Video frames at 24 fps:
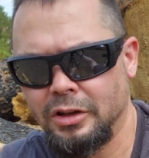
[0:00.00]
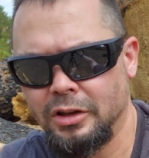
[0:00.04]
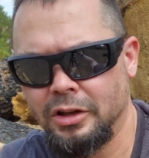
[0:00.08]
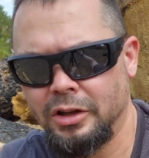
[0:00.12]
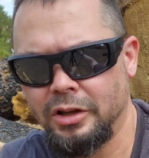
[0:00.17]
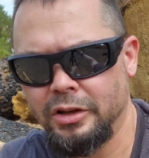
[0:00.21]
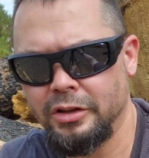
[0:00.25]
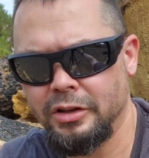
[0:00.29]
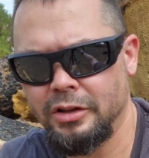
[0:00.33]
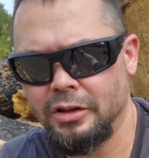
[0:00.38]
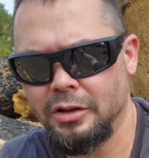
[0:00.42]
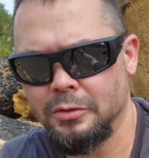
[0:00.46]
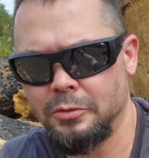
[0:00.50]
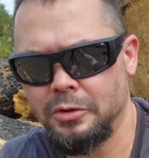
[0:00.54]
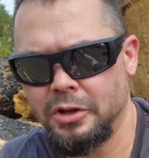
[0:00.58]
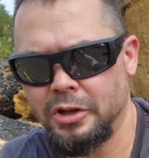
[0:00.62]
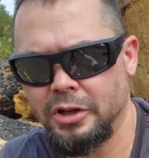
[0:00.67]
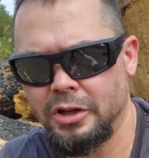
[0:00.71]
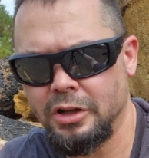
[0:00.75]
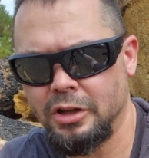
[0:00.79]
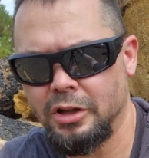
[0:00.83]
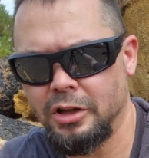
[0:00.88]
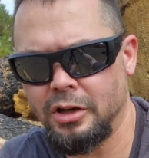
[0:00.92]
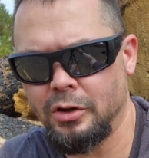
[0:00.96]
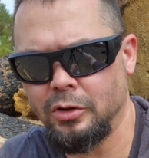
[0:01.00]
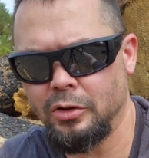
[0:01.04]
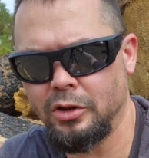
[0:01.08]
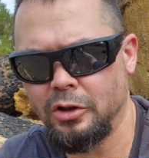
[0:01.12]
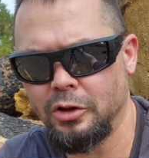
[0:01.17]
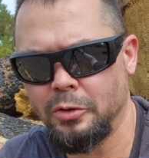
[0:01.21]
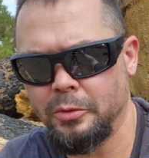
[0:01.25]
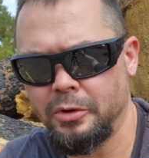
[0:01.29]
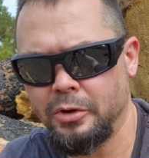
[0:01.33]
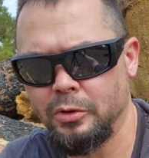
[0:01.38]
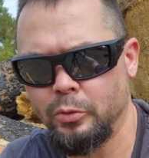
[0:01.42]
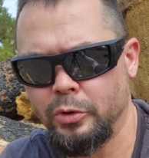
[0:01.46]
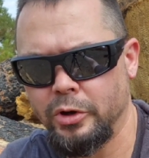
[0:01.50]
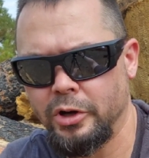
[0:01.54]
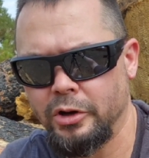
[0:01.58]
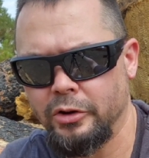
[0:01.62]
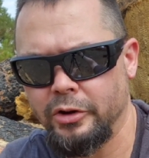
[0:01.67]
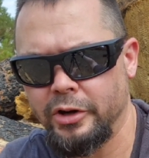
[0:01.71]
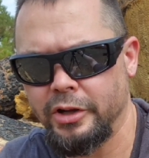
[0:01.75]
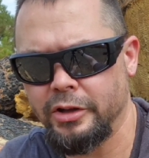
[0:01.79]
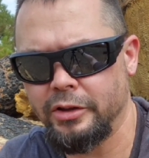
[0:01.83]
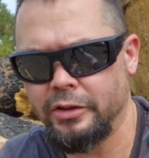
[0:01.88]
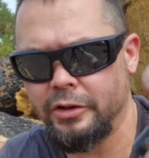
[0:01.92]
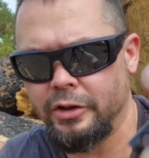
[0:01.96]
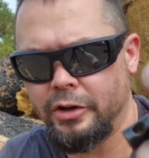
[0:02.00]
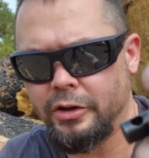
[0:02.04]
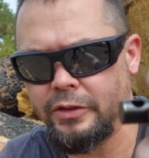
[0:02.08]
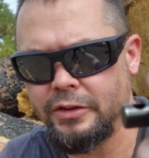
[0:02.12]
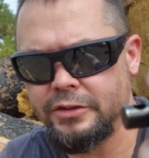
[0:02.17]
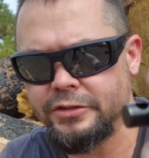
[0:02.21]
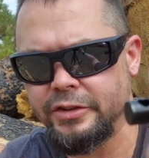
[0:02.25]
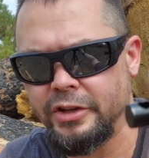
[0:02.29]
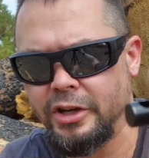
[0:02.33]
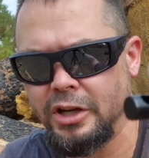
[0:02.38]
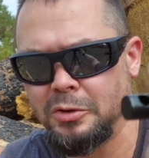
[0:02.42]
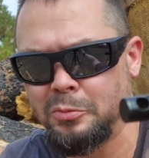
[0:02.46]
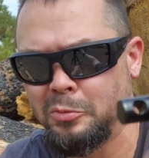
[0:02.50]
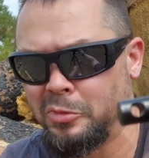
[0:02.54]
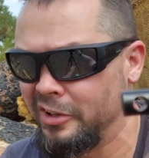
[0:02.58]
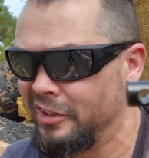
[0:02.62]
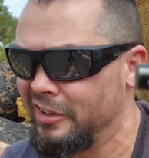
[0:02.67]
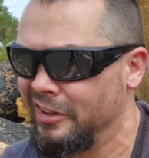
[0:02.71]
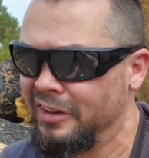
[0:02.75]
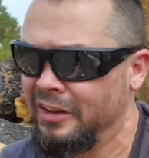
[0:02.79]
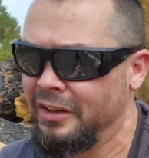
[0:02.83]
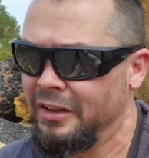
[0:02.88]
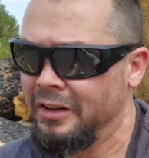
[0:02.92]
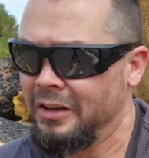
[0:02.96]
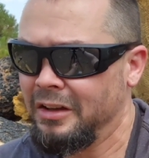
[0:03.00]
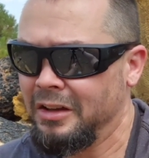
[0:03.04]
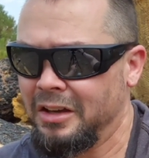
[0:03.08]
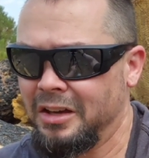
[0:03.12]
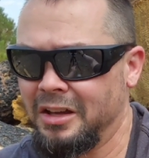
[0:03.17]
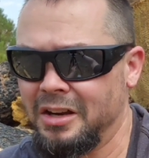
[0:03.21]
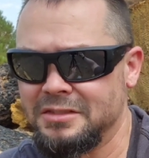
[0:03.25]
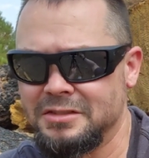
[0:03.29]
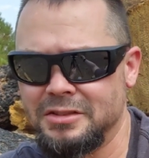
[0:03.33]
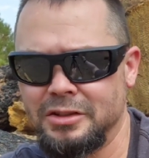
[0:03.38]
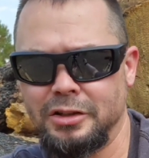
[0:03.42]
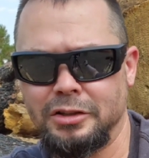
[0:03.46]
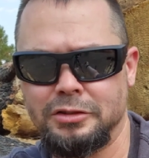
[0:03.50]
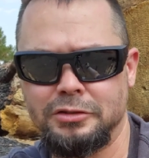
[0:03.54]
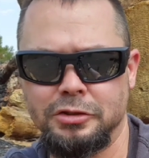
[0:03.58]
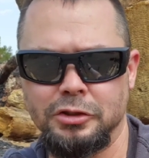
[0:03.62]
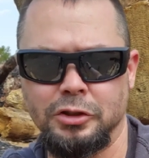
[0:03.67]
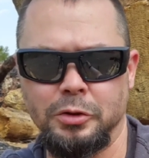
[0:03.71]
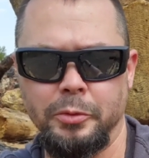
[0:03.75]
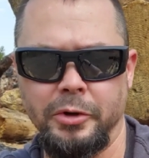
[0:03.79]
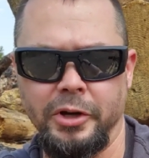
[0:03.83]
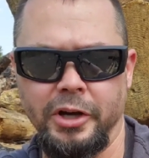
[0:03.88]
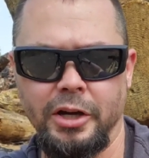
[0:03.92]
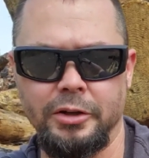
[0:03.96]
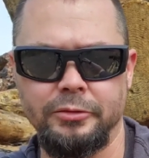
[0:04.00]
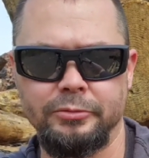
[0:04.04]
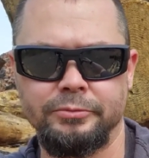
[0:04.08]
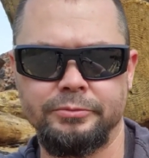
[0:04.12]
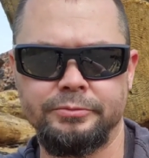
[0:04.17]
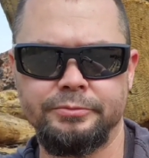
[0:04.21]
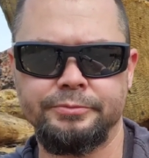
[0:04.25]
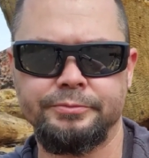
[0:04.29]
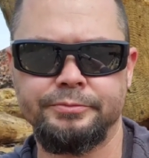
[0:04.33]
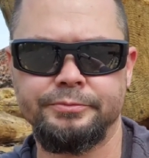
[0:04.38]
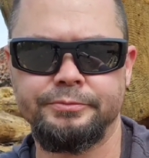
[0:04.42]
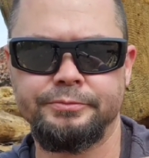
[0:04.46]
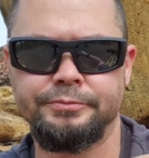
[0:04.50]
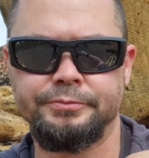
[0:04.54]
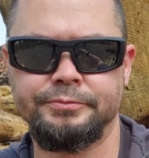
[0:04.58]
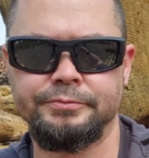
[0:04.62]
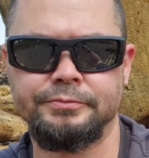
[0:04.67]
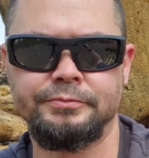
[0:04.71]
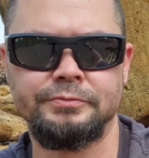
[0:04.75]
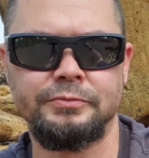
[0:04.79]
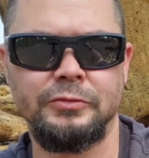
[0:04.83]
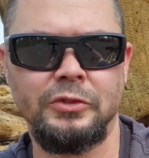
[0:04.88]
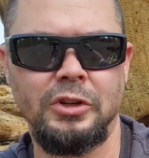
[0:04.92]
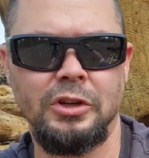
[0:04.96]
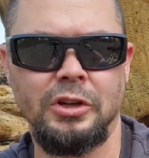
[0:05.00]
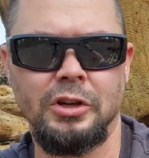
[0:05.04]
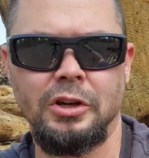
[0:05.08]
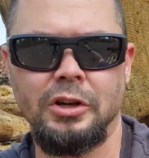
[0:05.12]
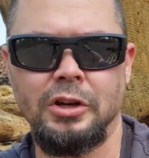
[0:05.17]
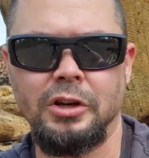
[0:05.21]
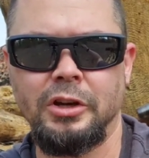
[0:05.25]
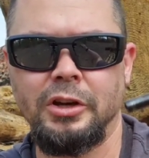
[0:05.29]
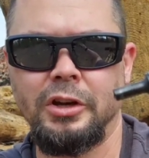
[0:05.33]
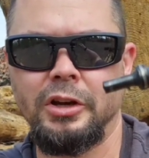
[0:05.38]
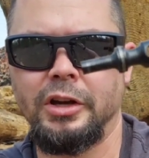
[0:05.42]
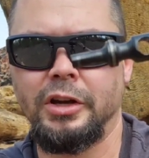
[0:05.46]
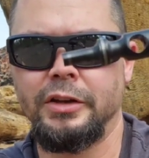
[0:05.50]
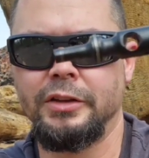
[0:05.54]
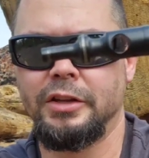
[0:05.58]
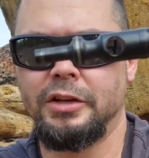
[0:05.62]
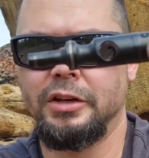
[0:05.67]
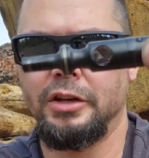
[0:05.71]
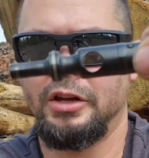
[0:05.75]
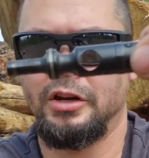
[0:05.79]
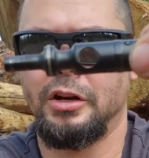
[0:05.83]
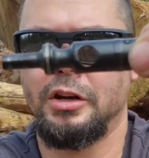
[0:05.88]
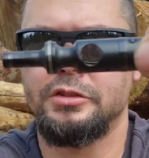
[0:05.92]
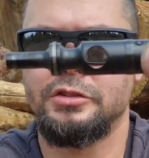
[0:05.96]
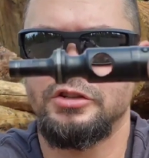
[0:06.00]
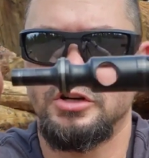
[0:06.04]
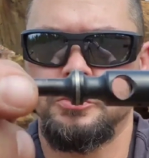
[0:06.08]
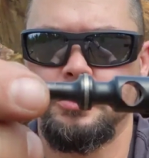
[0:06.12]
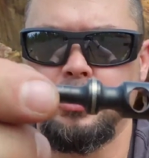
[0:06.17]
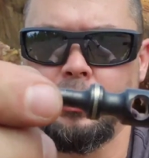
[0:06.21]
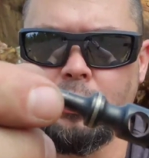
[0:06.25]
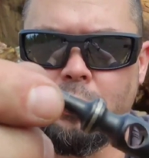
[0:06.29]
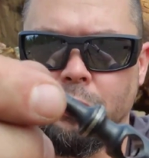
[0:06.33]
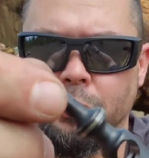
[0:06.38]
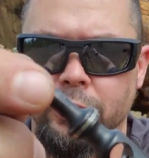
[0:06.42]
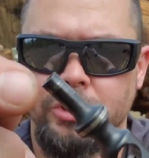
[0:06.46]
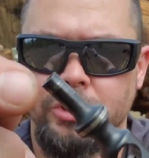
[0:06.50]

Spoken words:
Not a lot. I mean, I got a little bit of wear right there on the side, but he doesn't look too bad. And then here's our